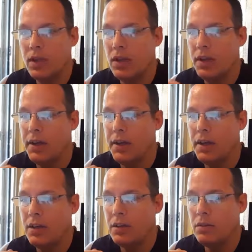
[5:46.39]

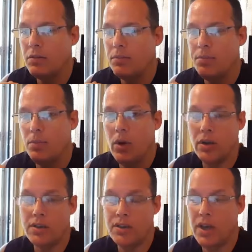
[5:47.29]
the
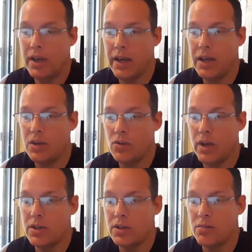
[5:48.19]
CIA
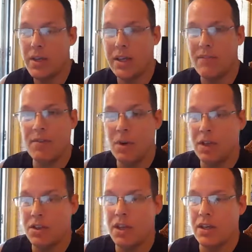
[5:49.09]
tries to make
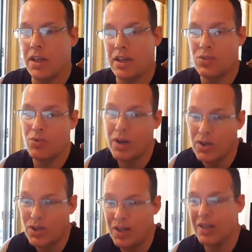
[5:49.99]
everybody think it's
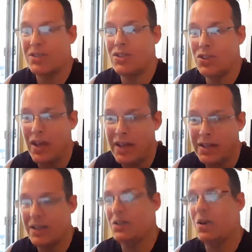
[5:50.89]
Russia, it's China,
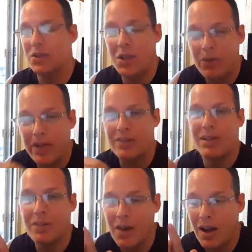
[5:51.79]
it's North Korea, it's
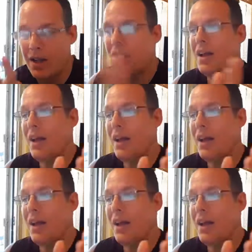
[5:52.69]
Iran.